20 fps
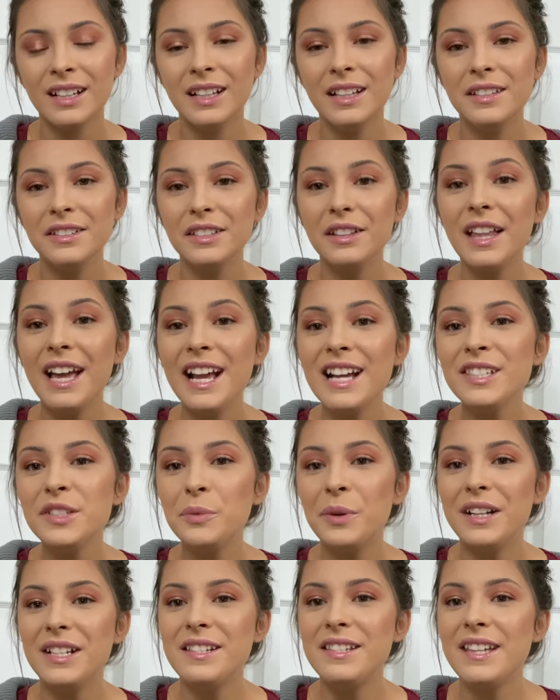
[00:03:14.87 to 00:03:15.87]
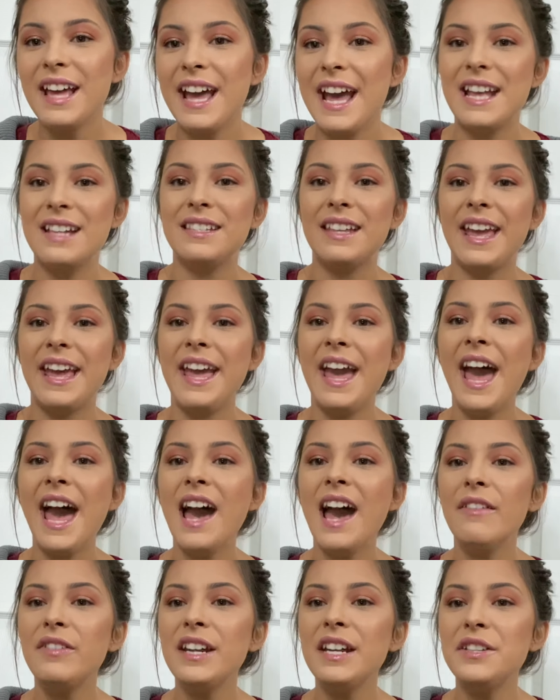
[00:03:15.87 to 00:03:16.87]
The last one says, a
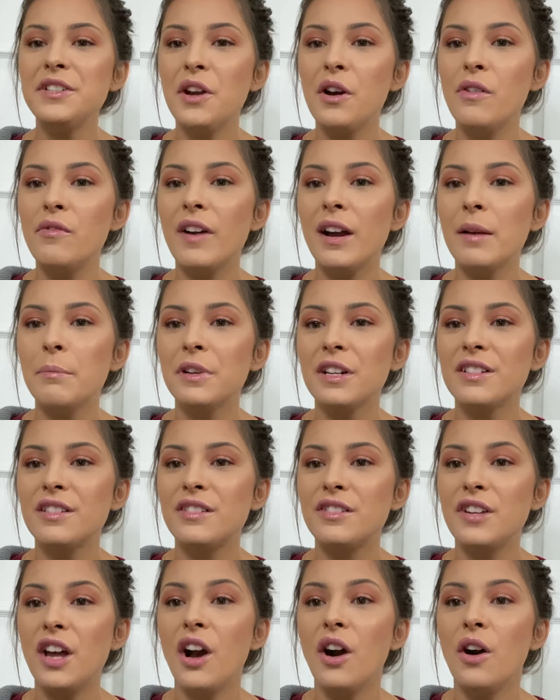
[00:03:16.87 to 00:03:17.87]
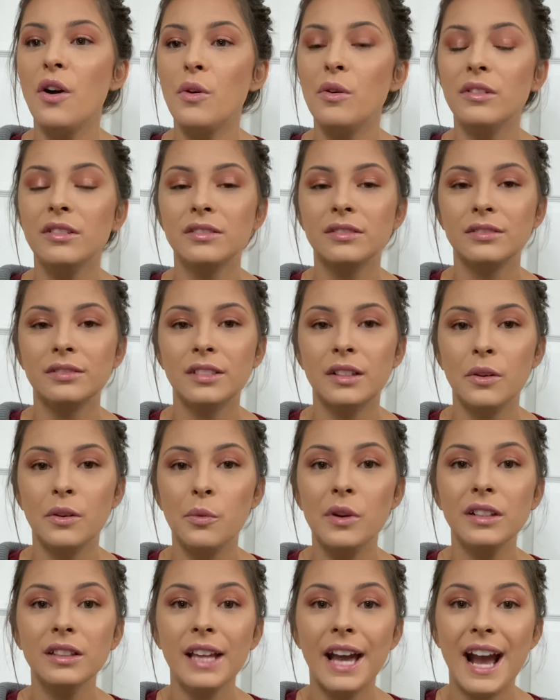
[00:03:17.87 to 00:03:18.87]
heavy November snow
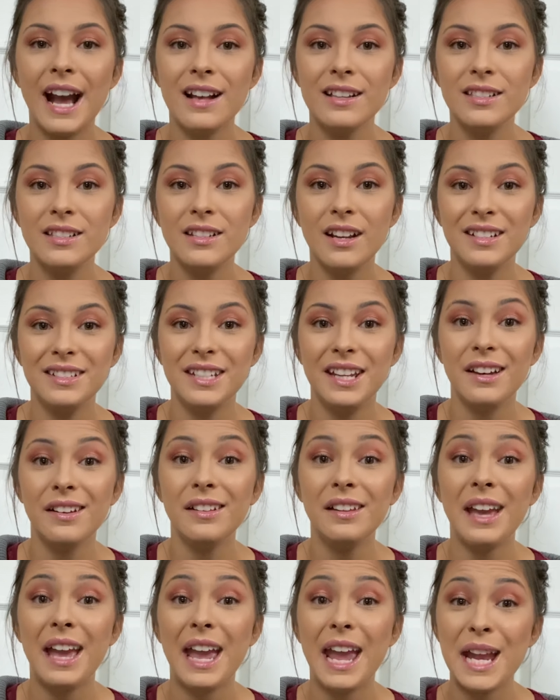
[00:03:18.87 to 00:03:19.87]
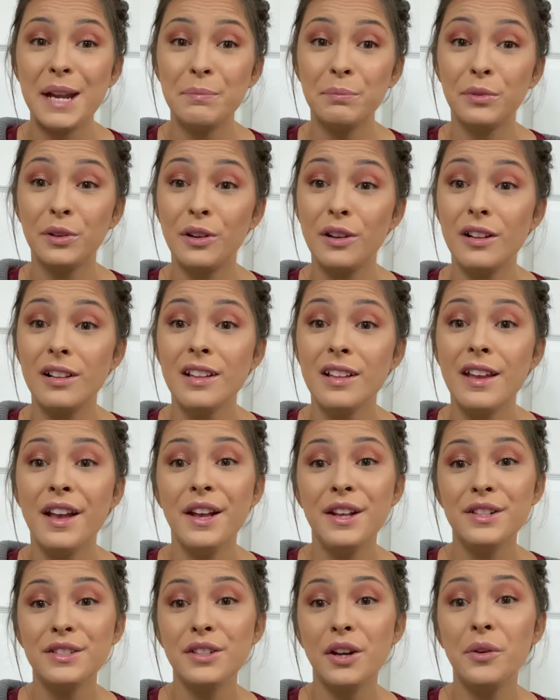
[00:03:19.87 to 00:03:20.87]
will last until April.
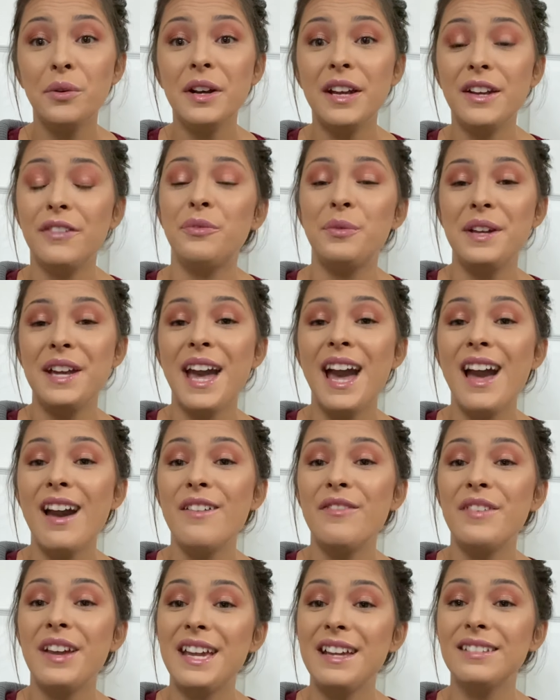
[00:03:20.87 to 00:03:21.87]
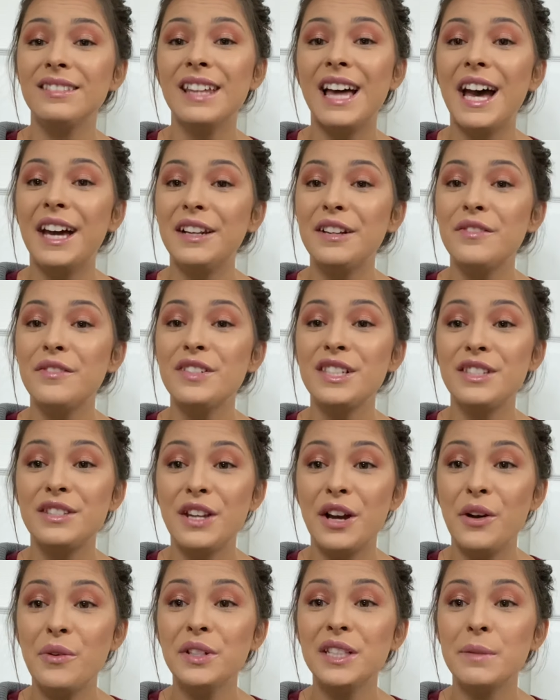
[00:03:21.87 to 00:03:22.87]
So if we have a lot of
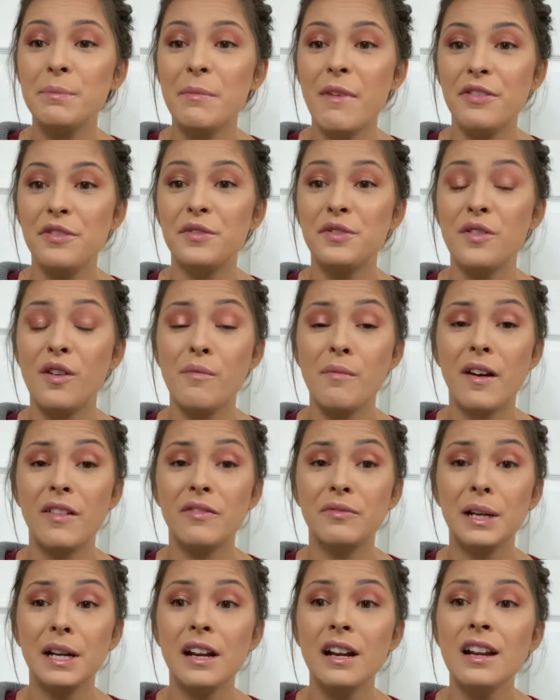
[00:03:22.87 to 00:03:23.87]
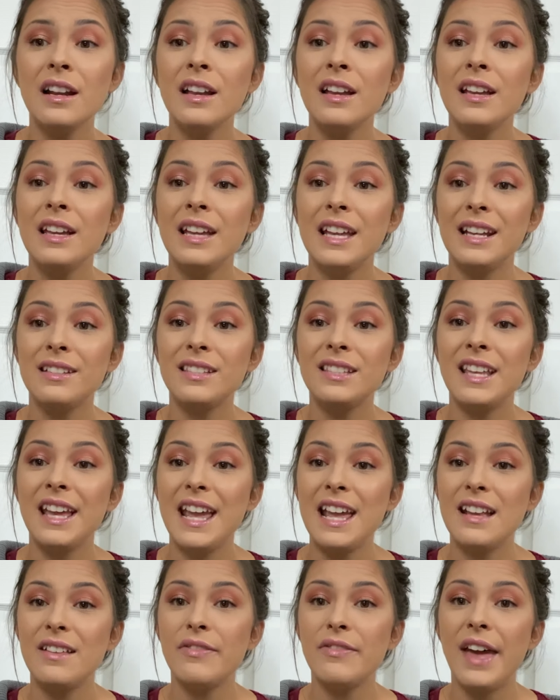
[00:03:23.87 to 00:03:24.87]
snow in the month of November, it's
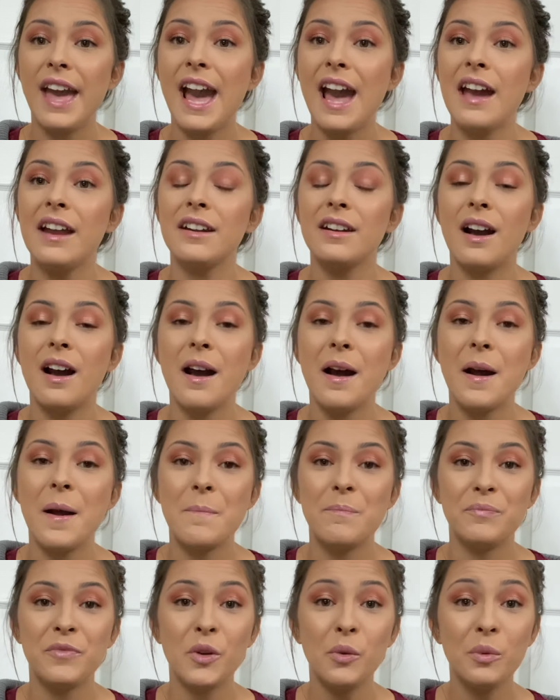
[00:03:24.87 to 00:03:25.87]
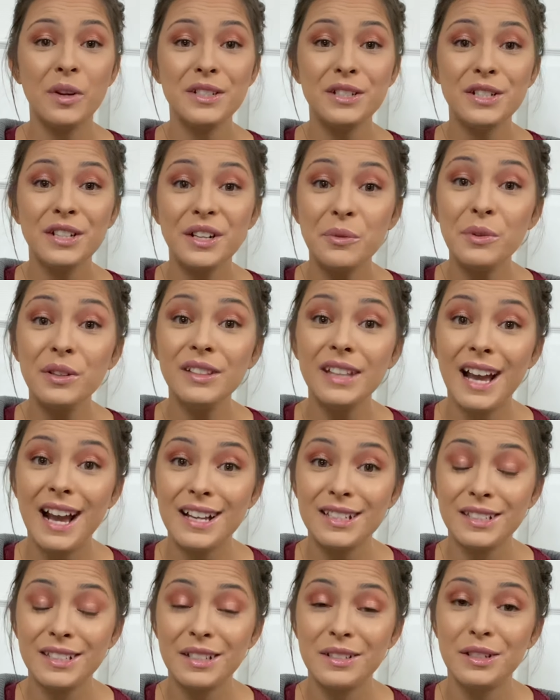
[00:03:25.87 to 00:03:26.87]
saying that um, winter will
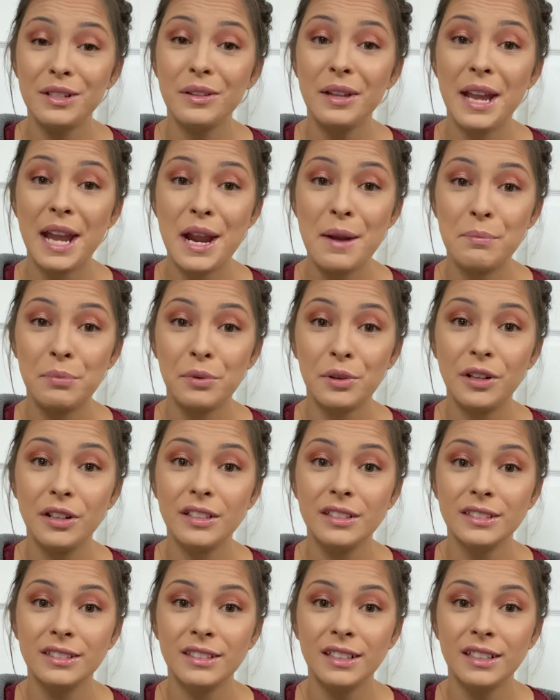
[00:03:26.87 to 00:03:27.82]
last until April.